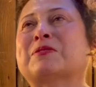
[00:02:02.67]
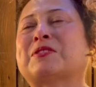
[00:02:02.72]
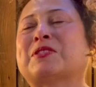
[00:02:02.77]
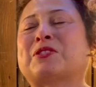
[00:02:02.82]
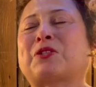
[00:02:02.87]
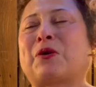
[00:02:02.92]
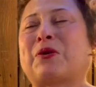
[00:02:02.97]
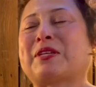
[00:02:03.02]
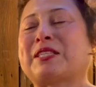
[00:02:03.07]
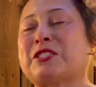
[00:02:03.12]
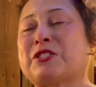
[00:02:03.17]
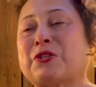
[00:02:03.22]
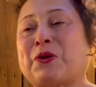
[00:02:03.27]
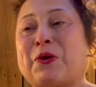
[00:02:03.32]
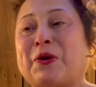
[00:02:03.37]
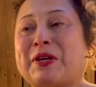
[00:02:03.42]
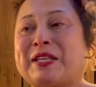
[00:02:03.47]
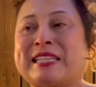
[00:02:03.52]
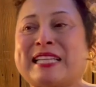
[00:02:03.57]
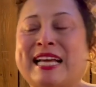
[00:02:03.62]
story
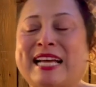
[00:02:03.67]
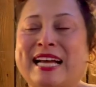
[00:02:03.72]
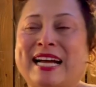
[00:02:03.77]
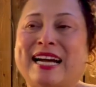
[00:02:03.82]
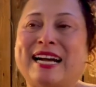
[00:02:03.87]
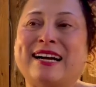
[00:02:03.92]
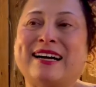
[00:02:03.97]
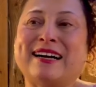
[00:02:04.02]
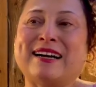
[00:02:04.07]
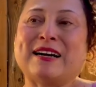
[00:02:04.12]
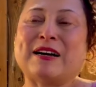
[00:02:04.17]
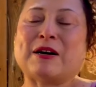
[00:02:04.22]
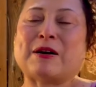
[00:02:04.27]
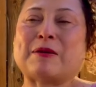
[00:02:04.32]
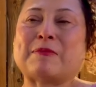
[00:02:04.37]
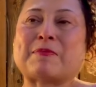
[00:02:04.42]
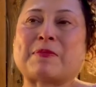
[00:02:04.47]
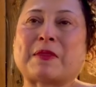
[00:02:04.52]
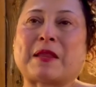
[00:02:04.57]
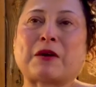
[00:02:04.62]
short,
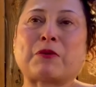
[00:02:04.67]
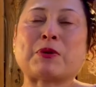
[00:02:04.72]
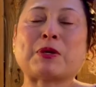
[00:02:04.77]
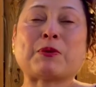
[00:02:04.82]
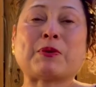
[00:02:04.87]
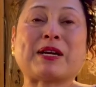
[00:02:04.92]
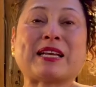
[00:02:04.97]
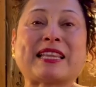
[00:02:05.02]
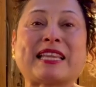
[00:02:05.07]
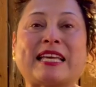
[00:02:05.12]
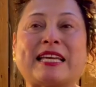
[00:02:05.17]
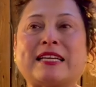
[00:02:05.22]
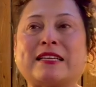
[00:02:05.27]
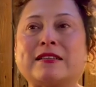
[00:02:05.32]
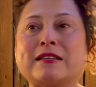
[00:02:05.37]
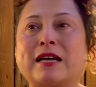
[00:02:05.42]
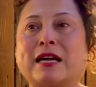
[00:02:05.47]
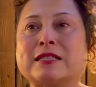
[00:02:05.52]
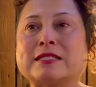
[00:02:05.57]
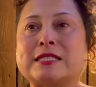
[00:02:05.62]
we were there,
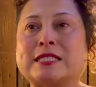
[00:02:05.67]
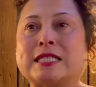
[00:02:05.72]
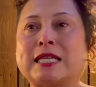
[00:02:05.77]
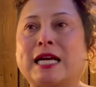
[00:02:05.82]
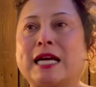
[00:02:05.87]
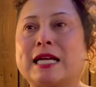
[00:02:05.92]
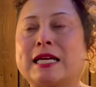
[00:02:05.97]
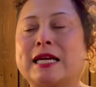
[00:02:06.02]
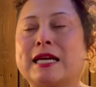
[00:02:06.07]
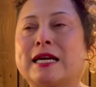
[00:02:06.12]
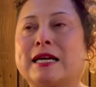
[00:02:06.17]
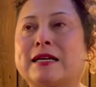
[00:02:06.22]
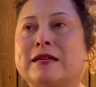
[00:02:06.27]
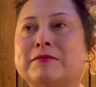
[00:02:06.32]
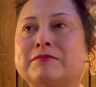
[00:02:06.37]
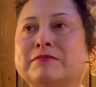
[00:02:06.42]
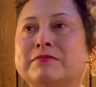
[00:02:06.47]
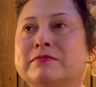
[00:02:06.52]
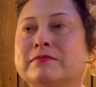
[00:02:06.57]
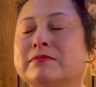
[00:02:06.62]
and she had
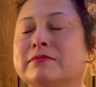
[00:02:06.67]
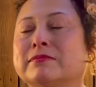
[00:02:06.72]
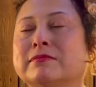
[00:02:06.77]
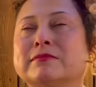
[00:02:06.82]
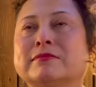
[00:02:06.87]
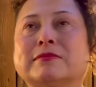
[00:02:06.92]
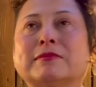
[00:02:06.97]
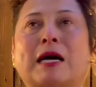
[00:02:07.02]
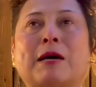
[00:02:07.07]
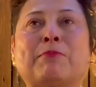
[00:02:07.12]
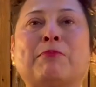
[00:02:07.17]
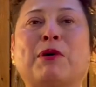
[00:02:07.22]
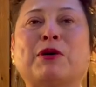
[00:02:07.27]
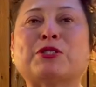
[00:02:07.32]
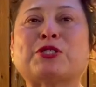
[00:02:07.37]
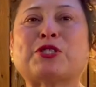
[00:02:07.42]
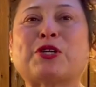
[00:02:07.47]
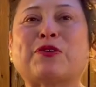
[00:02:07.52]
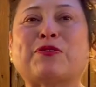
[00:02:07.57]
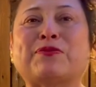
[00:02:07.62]
a
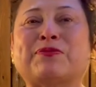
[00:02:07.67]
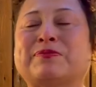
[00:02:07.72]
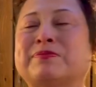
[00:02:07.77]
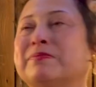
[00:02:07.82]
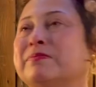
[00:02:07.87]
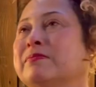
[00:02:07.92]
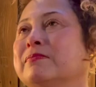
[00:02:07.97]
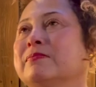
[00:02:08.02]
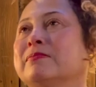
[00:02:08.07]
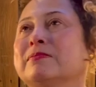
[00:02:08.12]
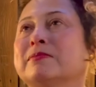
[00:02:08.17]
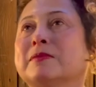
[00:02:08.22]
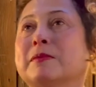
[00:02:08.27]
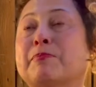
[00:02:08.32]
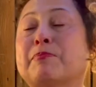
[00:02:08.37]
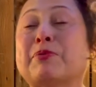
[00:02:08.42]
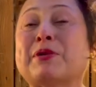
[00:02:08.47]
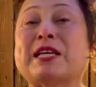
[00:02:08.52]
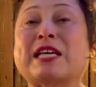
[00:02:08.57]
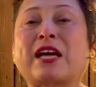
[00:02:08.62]
bunch of
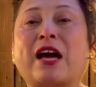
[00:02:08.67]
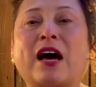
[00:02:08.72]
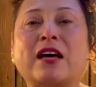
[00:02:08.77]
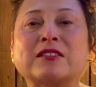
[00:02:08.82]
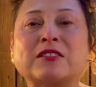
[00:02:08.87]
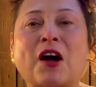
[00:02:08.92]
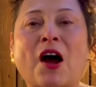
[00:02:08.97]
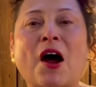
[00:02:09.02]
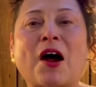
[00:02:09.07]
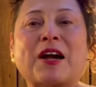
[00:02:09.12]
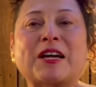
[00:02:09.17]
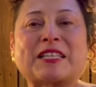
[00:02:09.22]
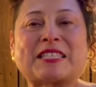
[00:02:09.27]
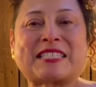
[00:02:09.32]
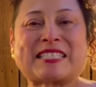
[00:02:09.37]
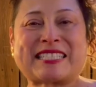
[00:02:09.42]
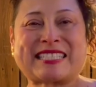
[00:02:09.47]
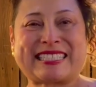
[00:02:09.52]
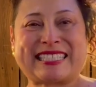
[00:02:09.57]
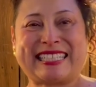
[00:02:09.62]
pre-cut
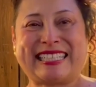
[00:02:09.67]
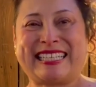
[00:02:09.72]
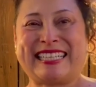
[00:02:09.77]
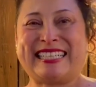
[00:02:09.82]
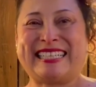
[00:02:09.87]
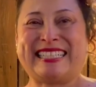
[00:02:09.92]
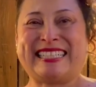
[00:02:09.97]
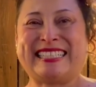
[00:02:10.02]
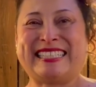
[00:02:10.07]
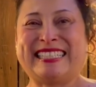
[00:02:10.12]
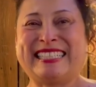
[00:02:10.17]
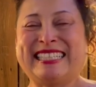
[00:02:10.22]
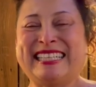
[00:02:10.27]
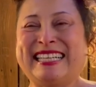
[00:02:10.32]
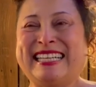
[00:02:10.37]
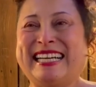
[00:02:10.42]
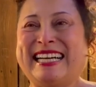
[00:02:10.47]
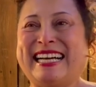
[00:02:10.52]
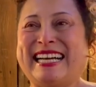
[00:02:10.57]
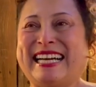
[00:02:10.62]
hearts
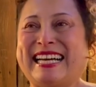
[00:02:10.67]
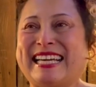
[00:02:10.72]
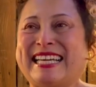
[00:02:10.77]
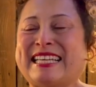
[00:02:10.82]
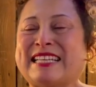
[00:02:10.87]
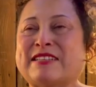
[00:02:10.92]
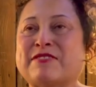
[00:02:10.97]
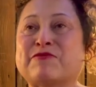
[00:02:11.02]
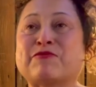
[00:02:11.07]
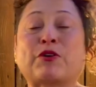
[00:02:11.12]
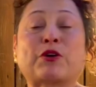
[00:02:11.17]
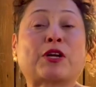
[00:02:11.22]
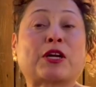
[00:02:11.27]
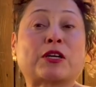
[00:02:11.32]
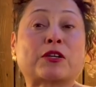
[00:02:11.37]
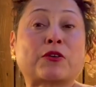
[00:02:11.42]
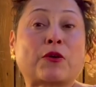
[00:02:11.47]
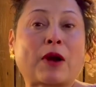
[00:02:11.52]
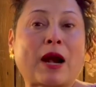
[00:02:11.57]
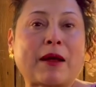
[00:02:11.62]
for
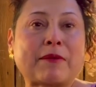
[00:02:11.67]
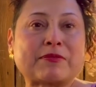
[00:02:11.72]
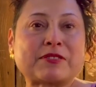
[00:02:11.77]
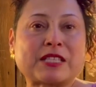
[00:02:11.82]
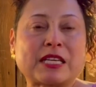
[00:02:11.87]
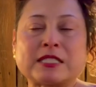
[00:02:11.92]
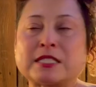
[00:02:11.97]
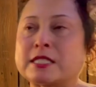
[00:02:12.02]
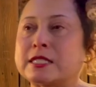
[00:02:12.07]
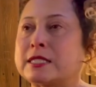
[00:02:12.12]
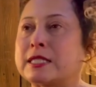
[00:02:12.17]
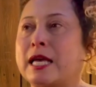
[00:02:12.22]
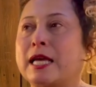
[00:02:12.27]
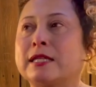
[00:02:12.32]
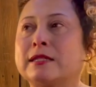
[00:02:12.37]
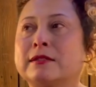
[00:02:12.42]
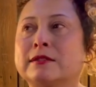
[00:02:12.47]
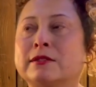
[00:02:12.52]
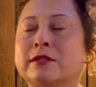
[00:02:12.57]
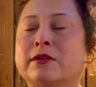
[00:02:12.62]
her crafts, and she
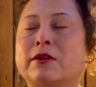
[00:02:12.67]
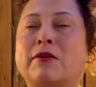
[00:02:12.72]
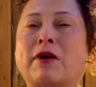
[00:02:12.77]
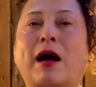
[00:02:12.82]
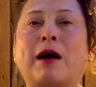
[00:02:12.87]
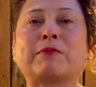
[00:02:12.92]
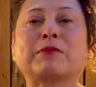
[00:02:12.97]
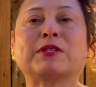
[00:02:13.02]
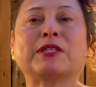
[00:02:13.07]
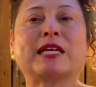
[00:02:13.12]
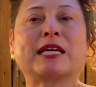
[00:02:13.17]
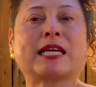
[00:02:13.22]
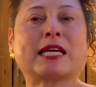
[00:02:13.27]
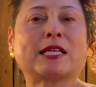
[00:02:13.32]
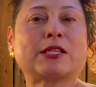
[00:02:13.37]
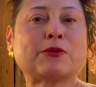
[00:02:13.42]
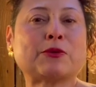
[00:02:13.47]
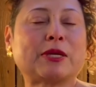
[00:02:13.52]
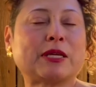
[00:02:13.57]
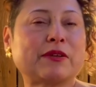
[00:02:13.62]
said, I'm gonna
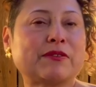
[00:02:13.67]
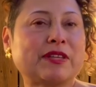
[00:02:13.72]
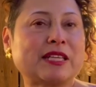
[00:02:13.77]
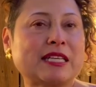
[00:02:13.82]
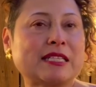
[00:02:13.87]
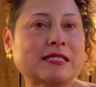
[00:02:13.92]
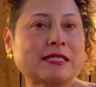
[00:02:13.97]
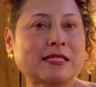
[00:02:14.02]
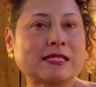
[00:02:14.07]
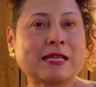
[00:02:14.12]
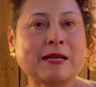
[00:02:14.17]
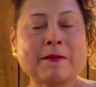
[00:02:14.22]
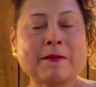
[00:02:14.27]
get rid of this,